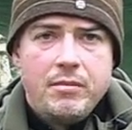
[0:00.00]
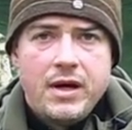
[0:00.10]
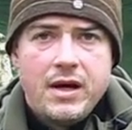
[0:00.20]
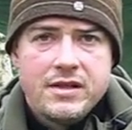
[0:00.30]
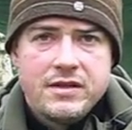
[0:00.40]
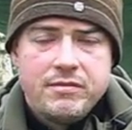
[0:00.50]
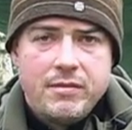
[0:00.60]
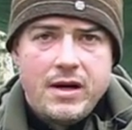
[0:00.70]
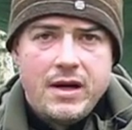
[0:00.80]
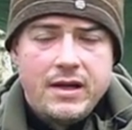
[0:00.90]
part of
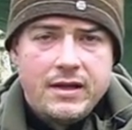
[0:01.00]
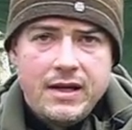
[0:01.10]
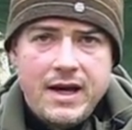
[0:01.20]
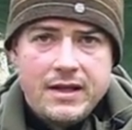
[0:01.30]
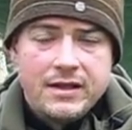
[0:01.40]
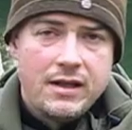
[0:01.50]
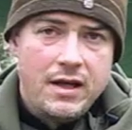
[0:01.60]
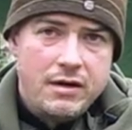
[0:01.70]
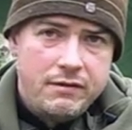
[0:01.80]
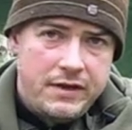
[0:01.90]
my Lightening the
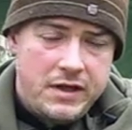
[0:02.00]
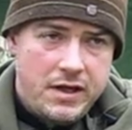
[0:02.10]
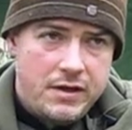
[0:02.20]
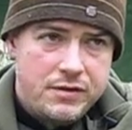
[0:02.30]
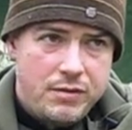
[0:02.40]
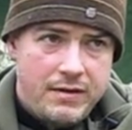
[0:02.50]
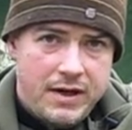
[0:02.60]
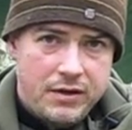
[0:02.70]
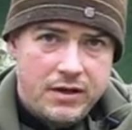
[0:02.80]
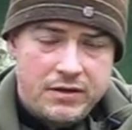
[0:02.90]
Load videos, where
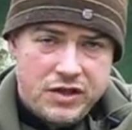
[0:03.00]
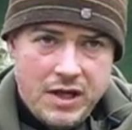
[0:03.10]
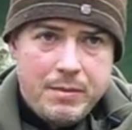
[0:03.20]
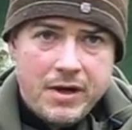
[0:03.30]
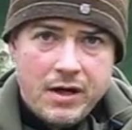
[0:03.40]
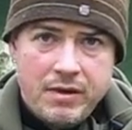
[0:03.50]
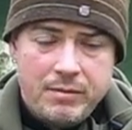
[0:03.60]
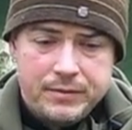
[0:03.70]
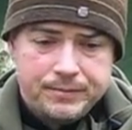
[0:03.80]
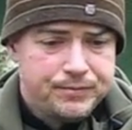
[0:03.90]
I look at sleeping
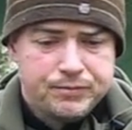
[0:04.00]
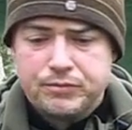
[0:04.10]
equipment.